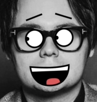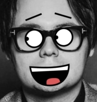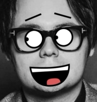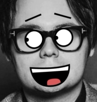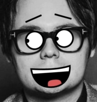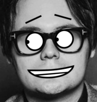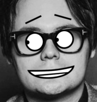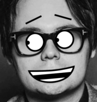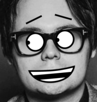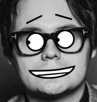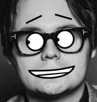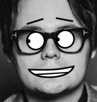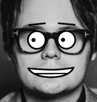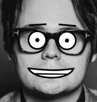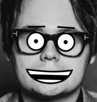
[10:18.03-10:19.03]
All the
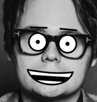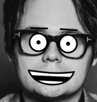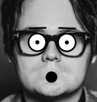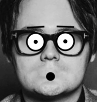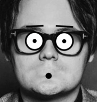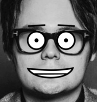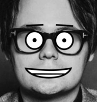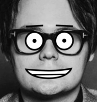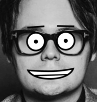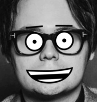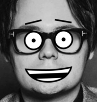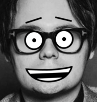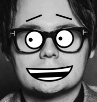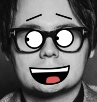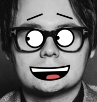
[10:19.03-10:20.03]
sisters are dead by this
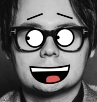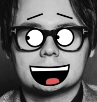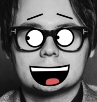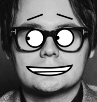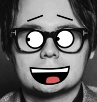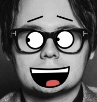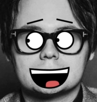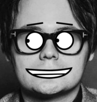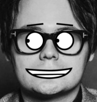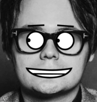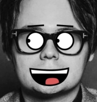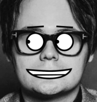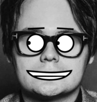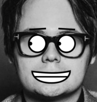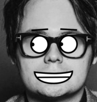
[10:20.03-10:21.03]
point. What's left is
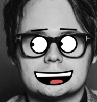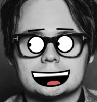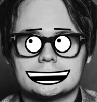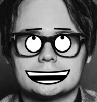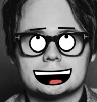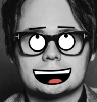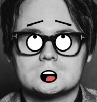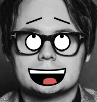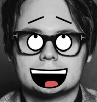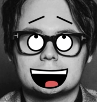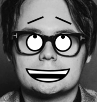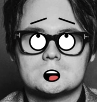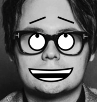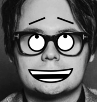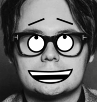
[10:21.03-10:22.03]
the good
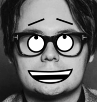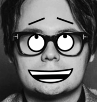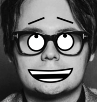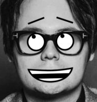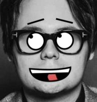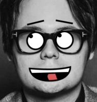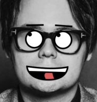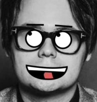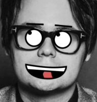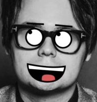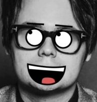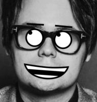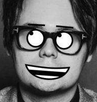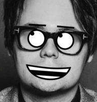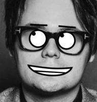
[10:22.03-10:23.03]
brother and the
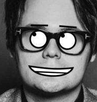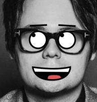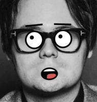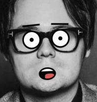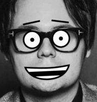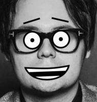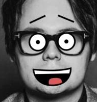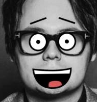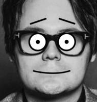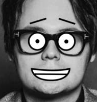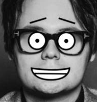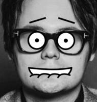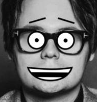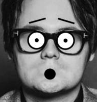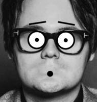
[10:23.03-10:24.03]
good servant
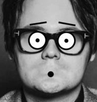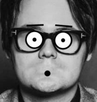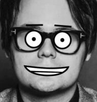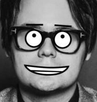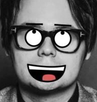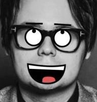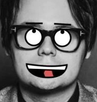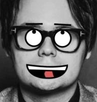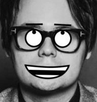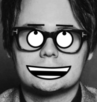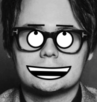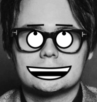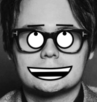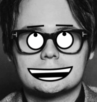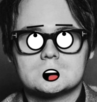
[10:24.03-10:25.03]
who is helping
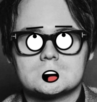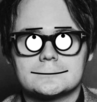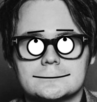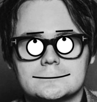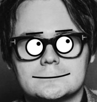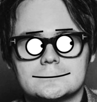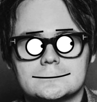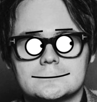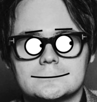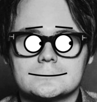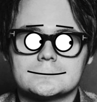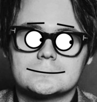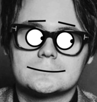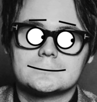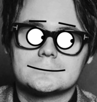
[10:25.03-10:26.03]
Lear.
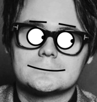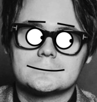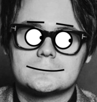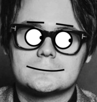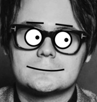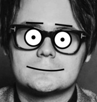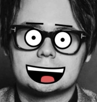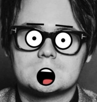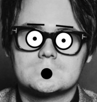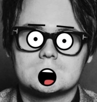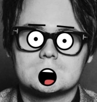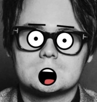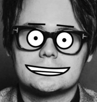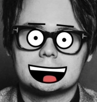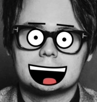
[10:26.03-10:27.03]
I don't know
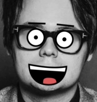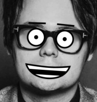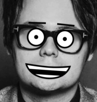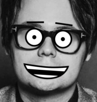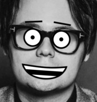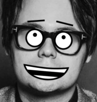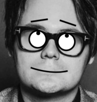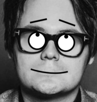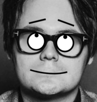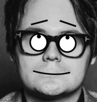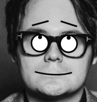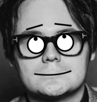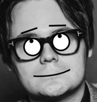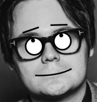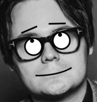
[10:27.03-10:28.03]
if they
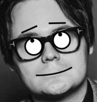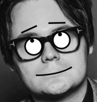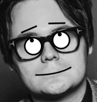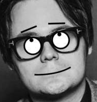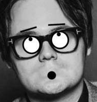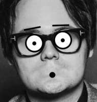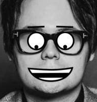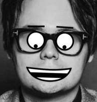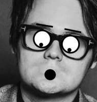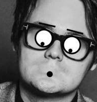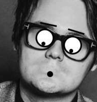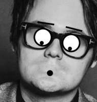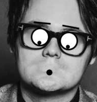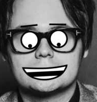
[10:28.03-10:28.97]
work together in the